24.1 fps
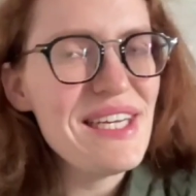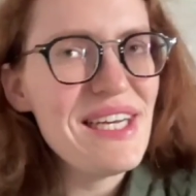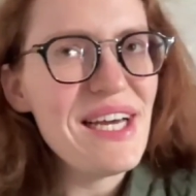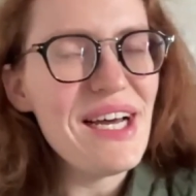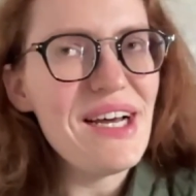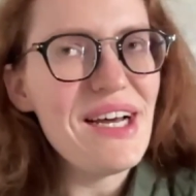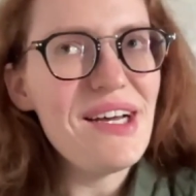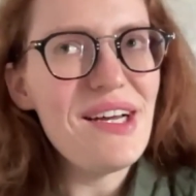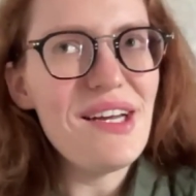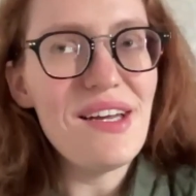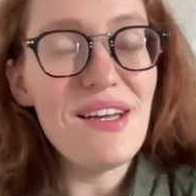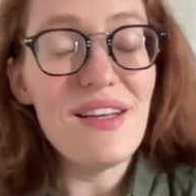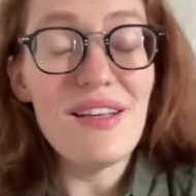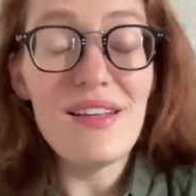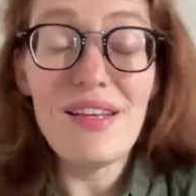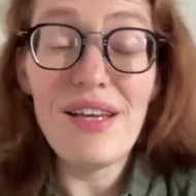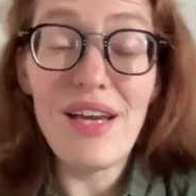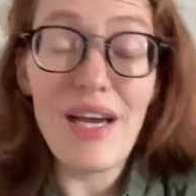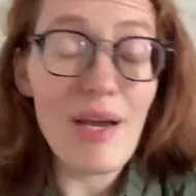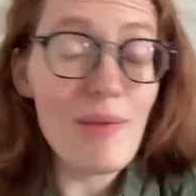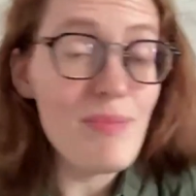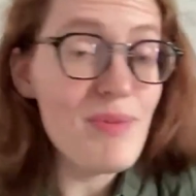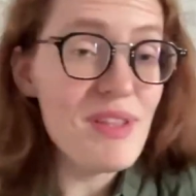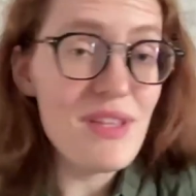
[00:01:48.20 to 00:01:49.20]
Yeah,
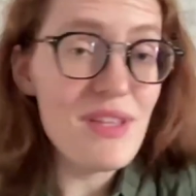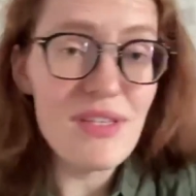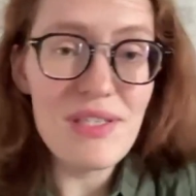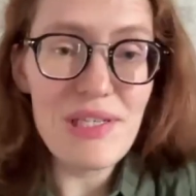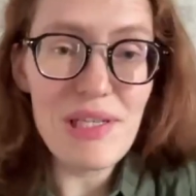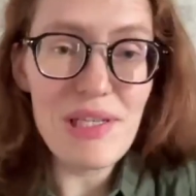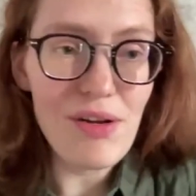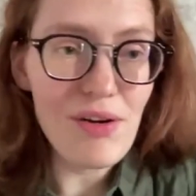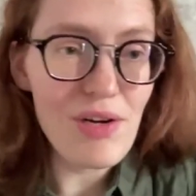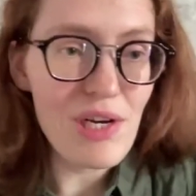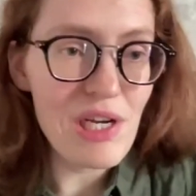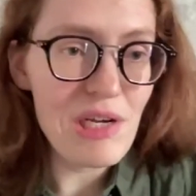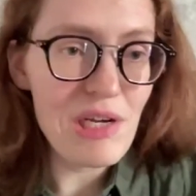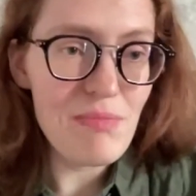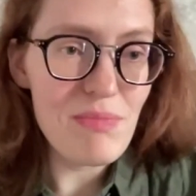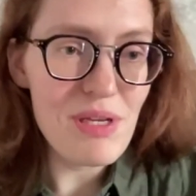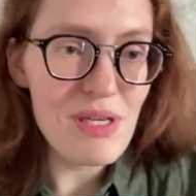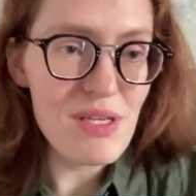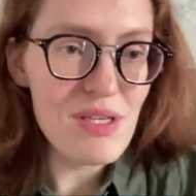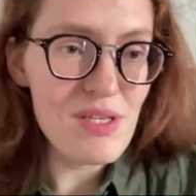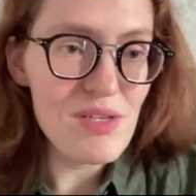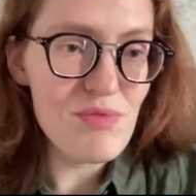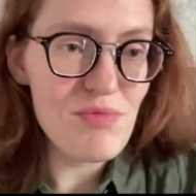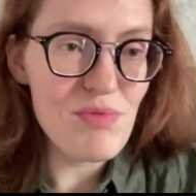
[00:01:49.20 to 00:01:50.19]
I mean, the delirium
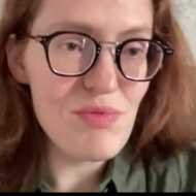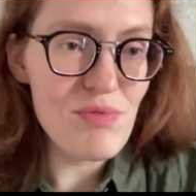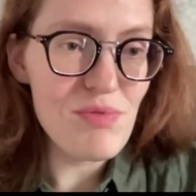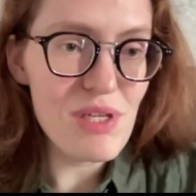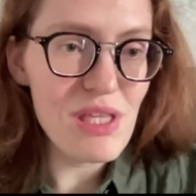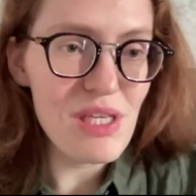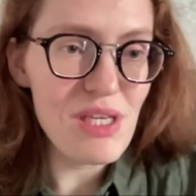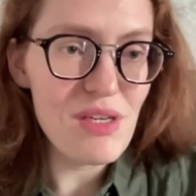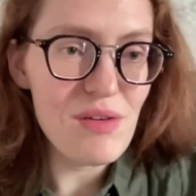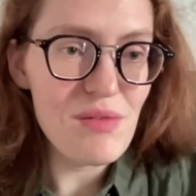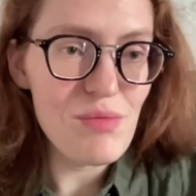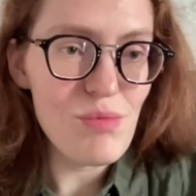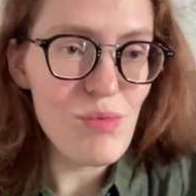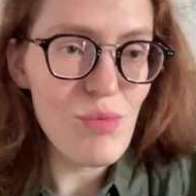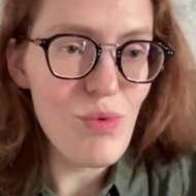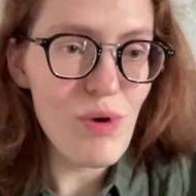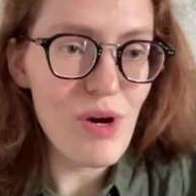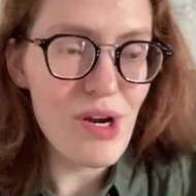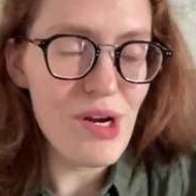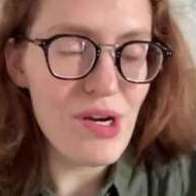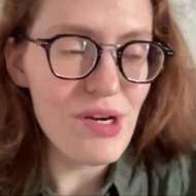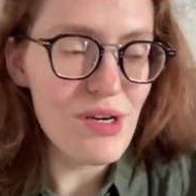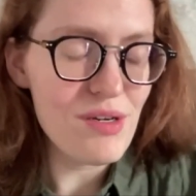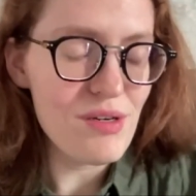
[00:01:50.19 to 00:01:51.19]
is really
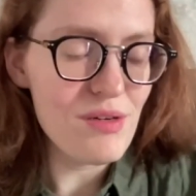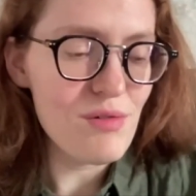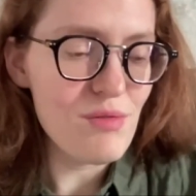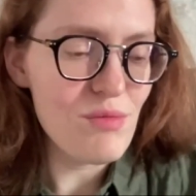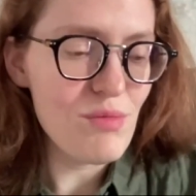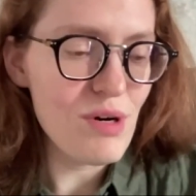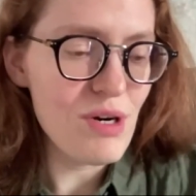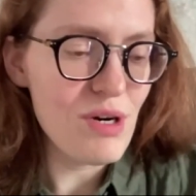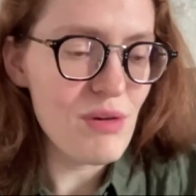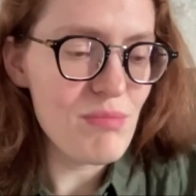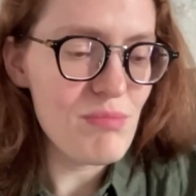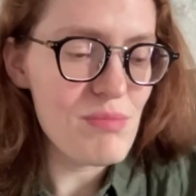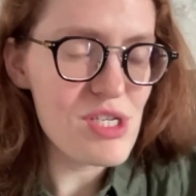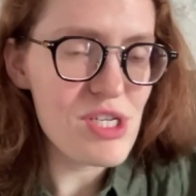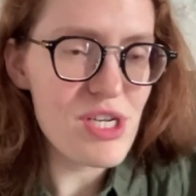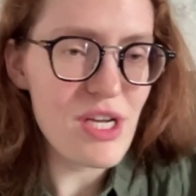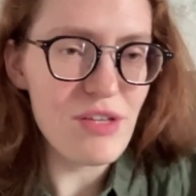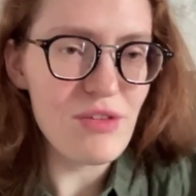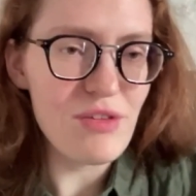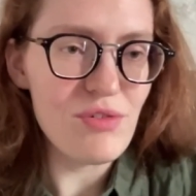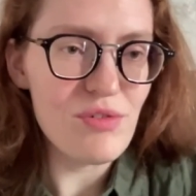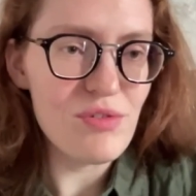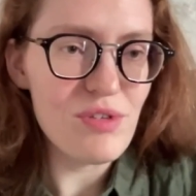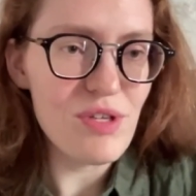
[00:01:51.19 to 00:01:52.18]
where
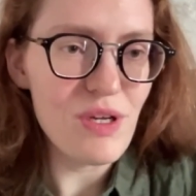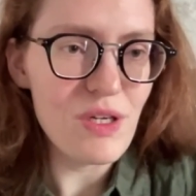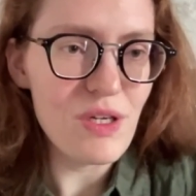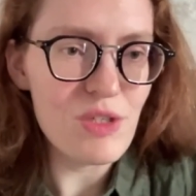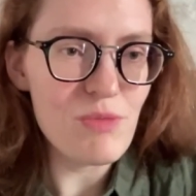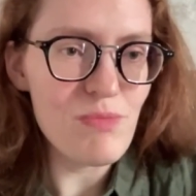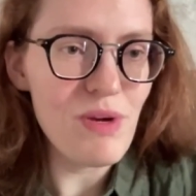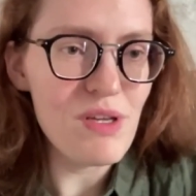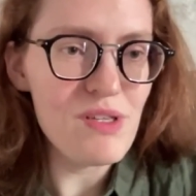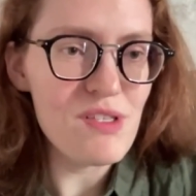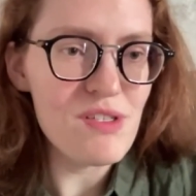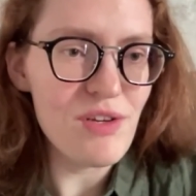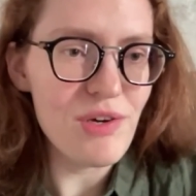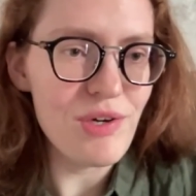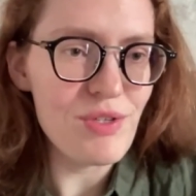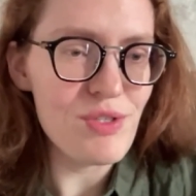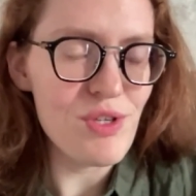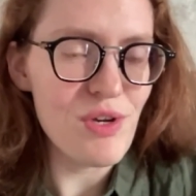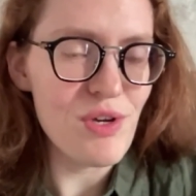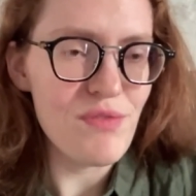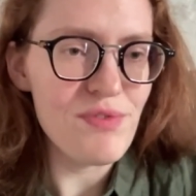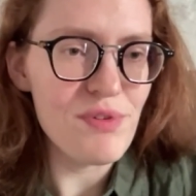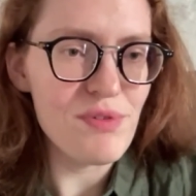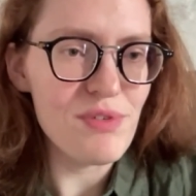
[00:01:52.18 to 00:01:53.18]
Machado knocked my socks
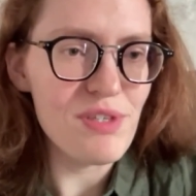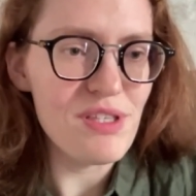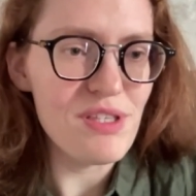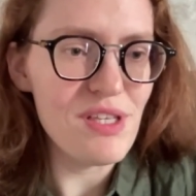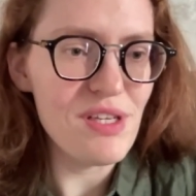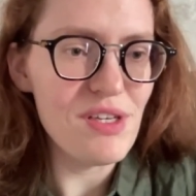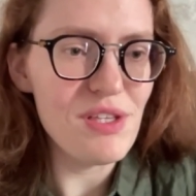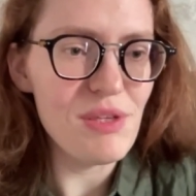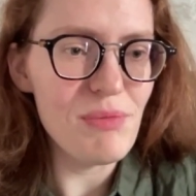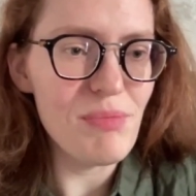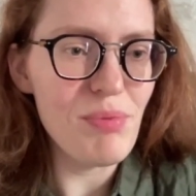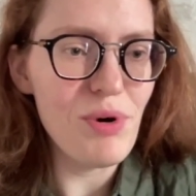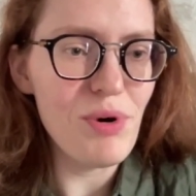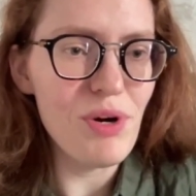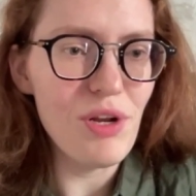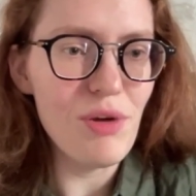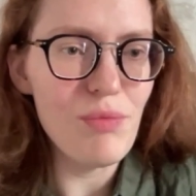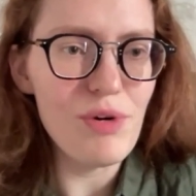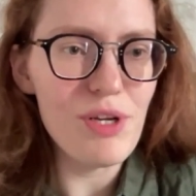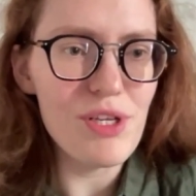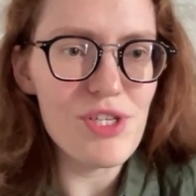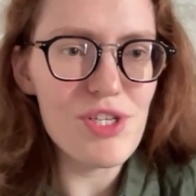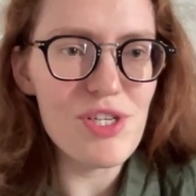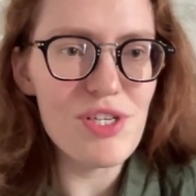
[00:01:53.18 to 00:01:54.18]
off, and I think the point at
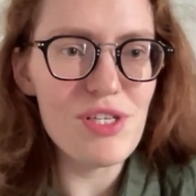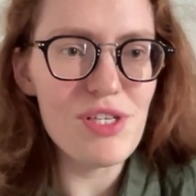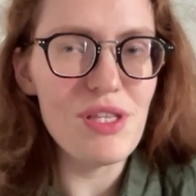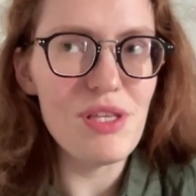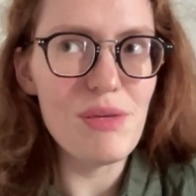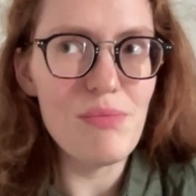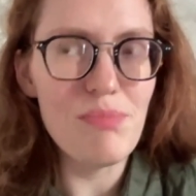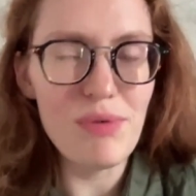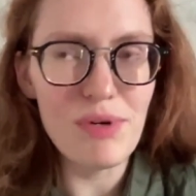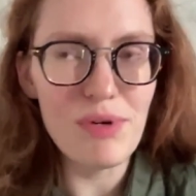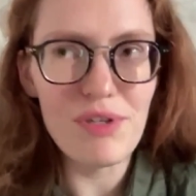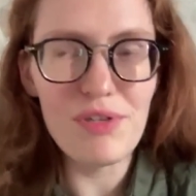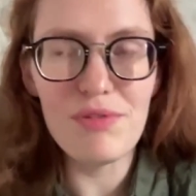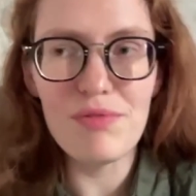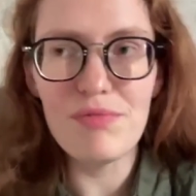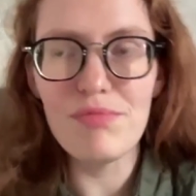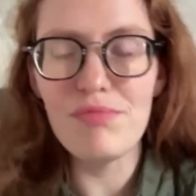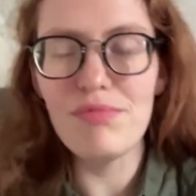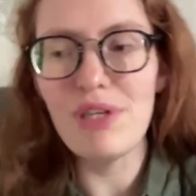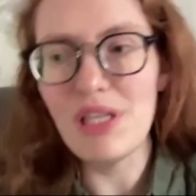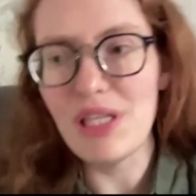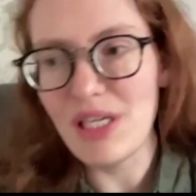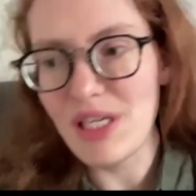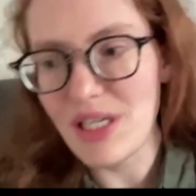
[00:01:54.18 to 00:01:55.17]
which the book
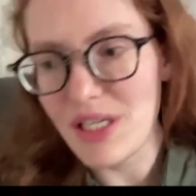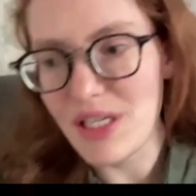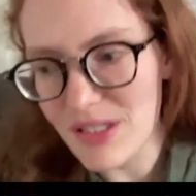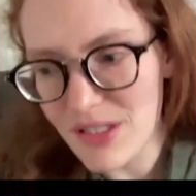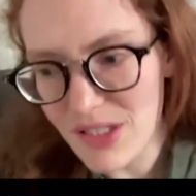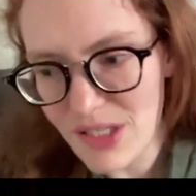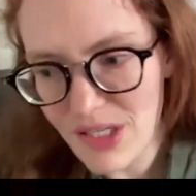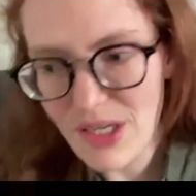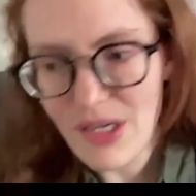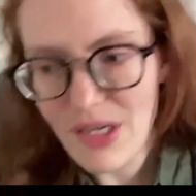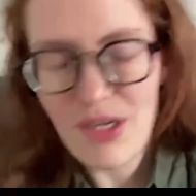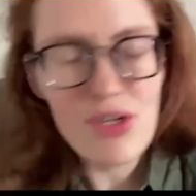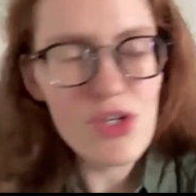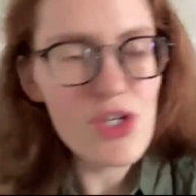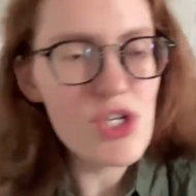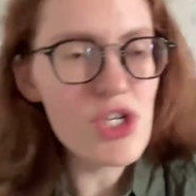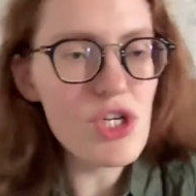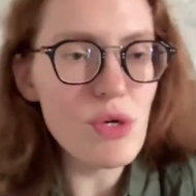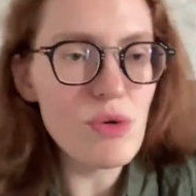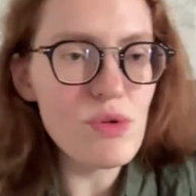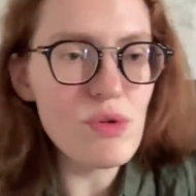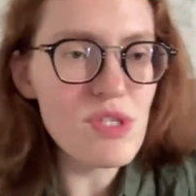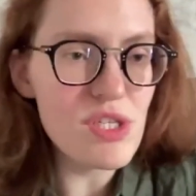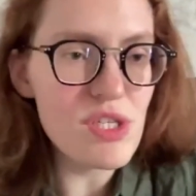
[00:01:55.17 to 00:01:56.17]
really
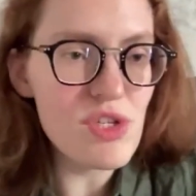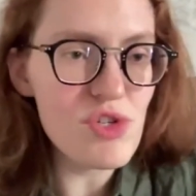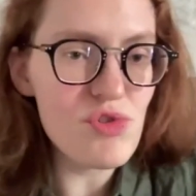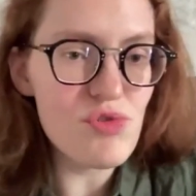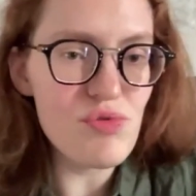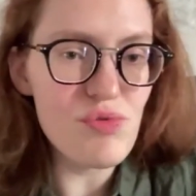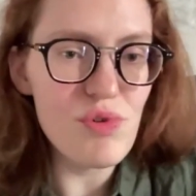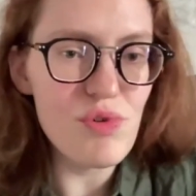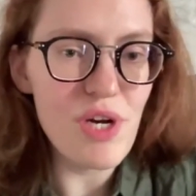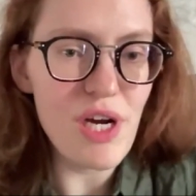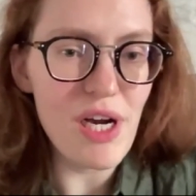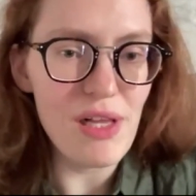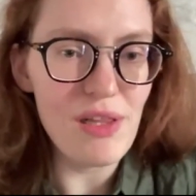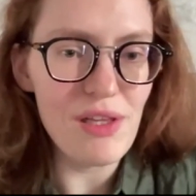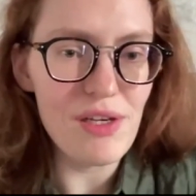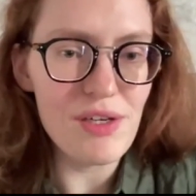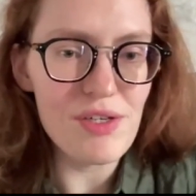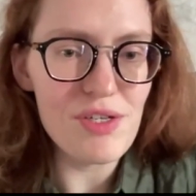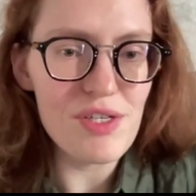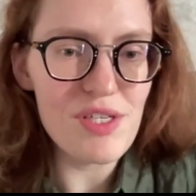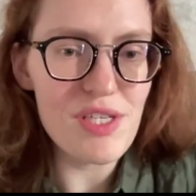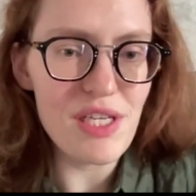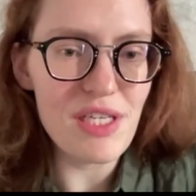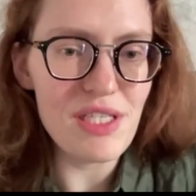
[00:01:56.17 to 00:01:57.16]
shows its true
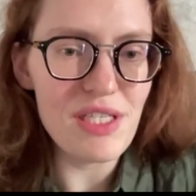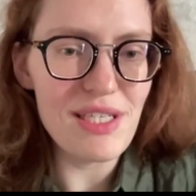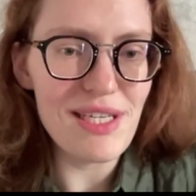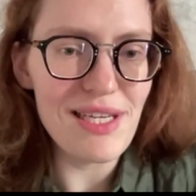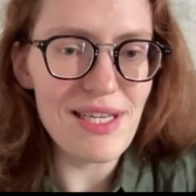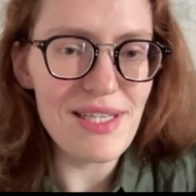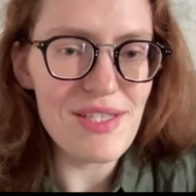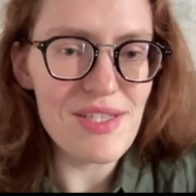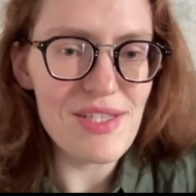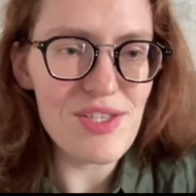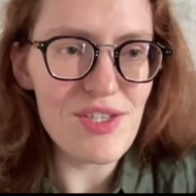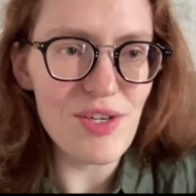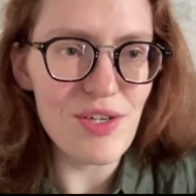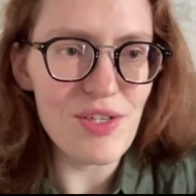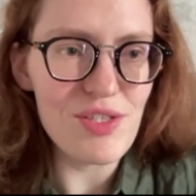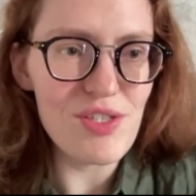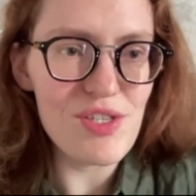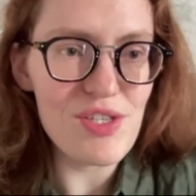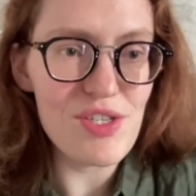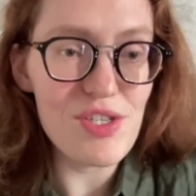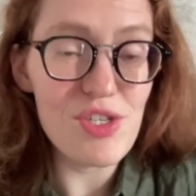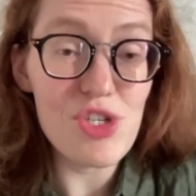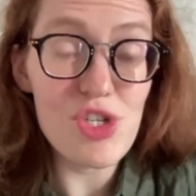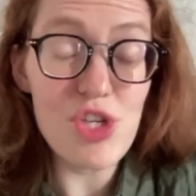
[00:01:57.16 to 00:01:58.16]
colors and
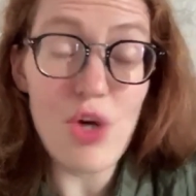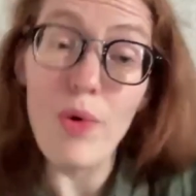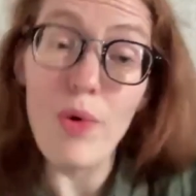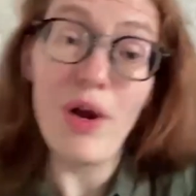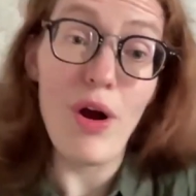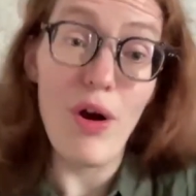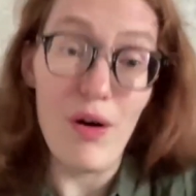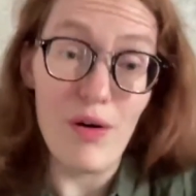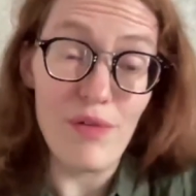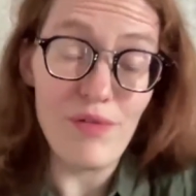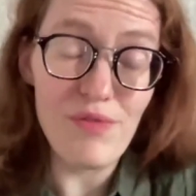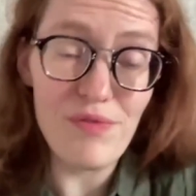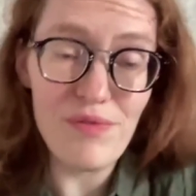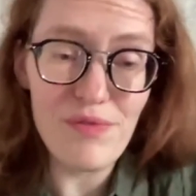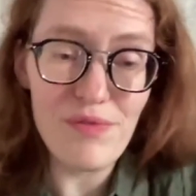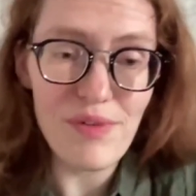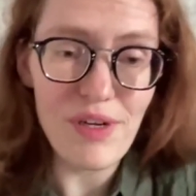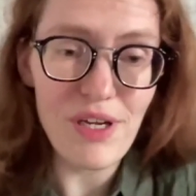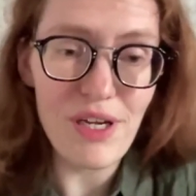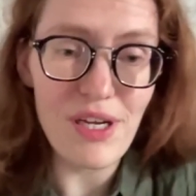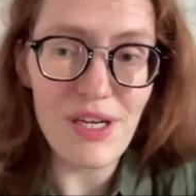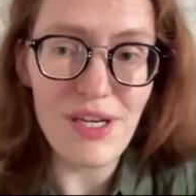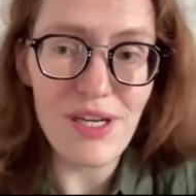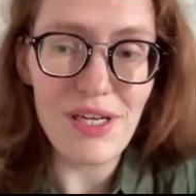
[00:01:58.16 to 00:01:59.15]
starts showing off
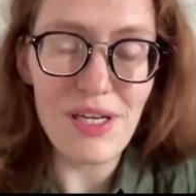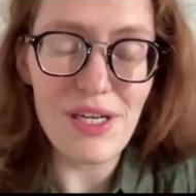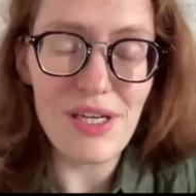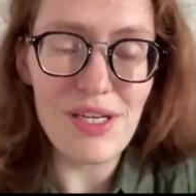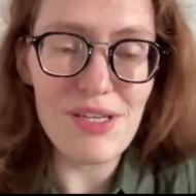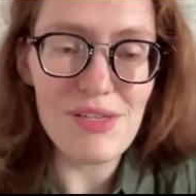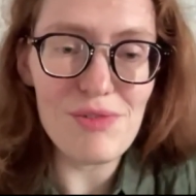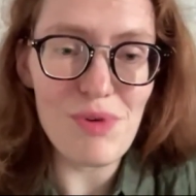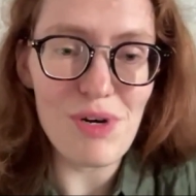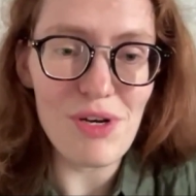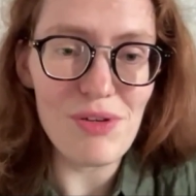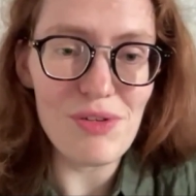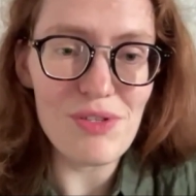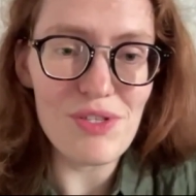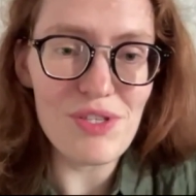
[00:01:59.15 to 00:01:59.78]
as well.